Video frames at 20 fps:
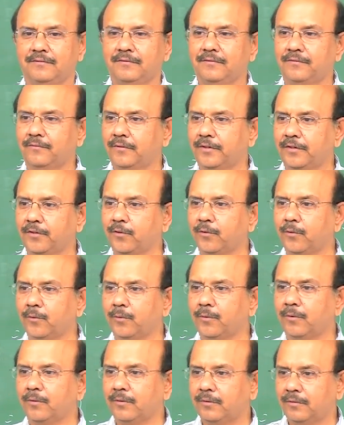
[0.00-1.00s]
when
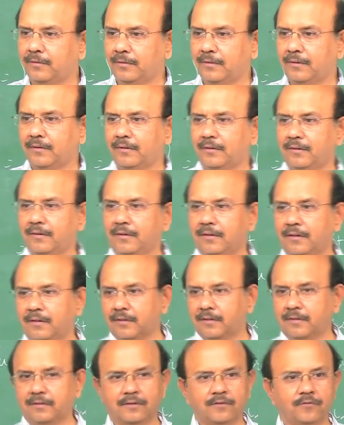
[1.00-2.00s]
you
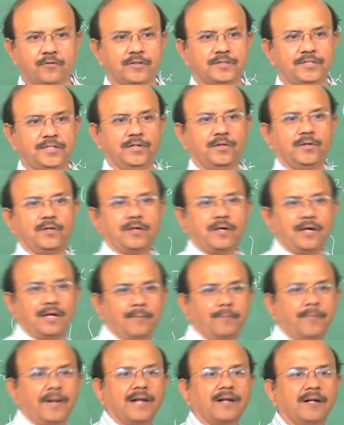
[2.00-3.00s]
are reversing your car
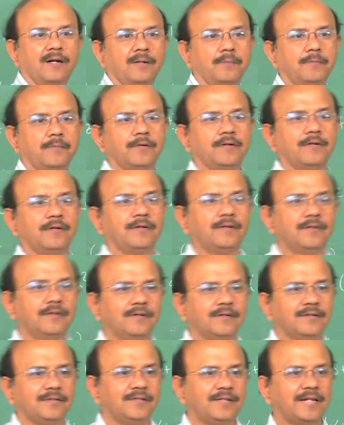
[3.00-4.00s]
back up,
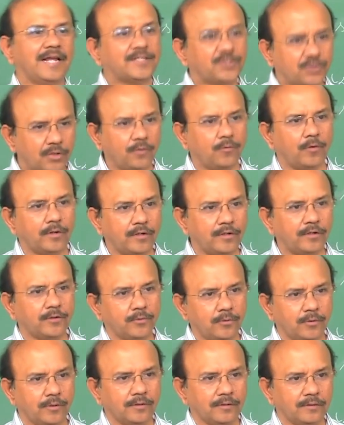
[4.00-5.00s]
then actually what are you
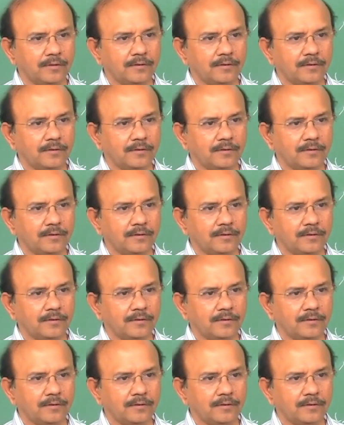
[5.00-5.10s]
doing?